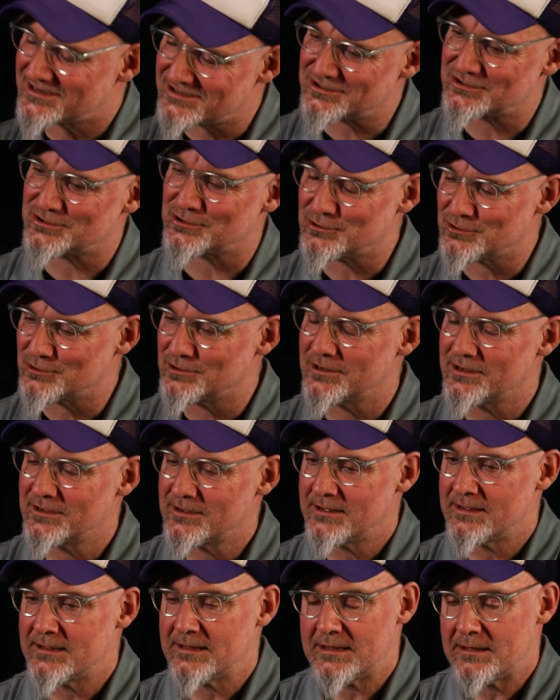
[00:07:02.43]
So,
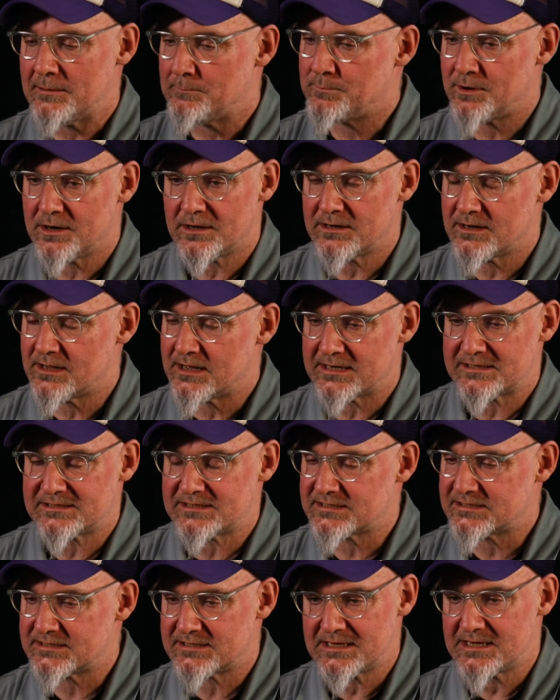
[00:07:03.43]
but as I
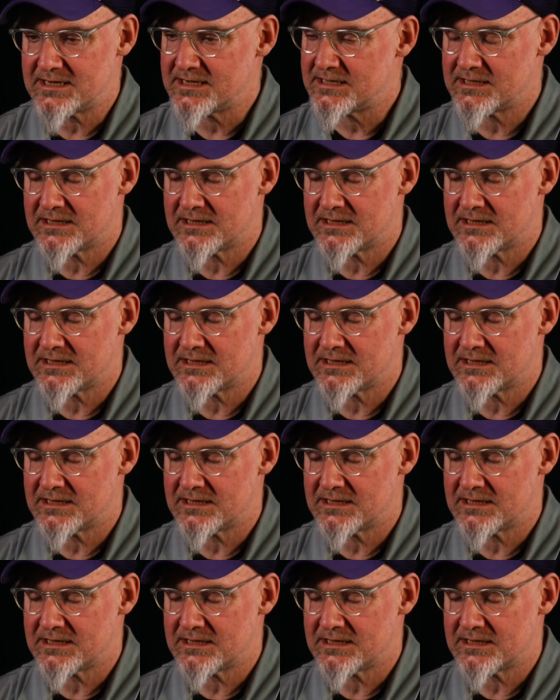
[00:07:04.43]
say,